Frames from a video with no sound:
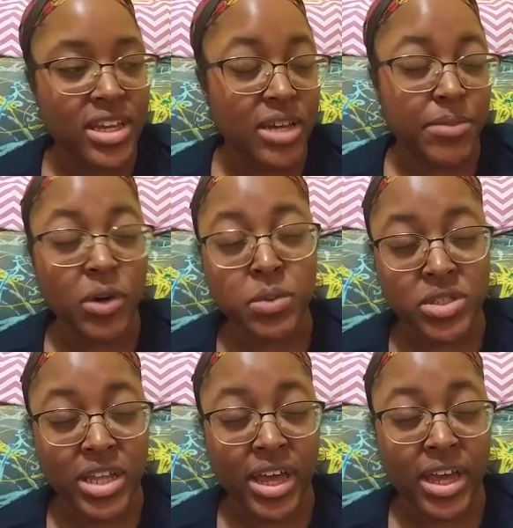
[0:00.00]
And Pope
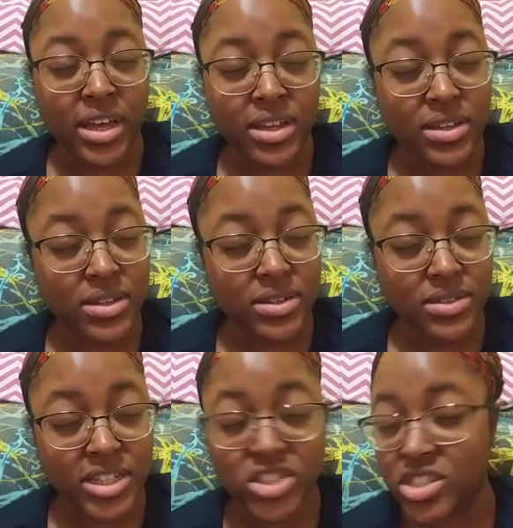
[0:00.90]
was like,
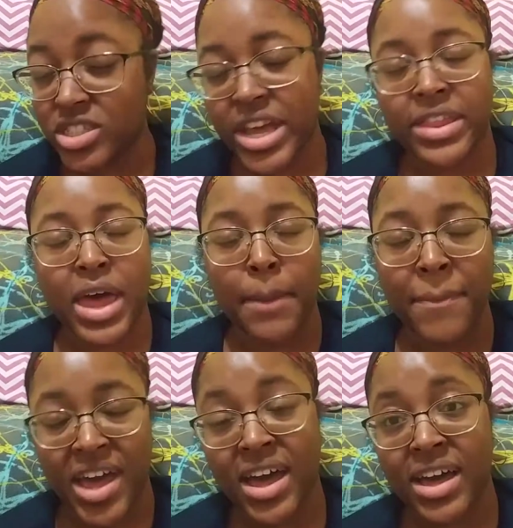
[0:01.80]
let's just say that
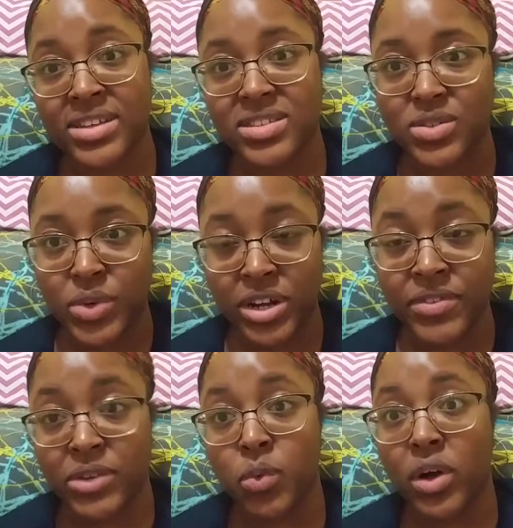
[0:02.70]
Baz, whatever
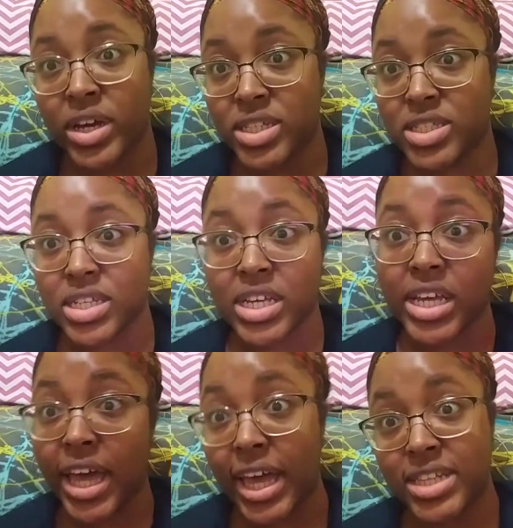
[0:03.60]
he wants, he
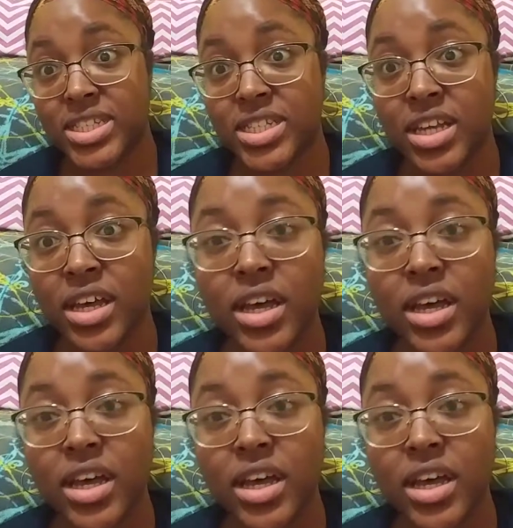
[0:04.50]
gets.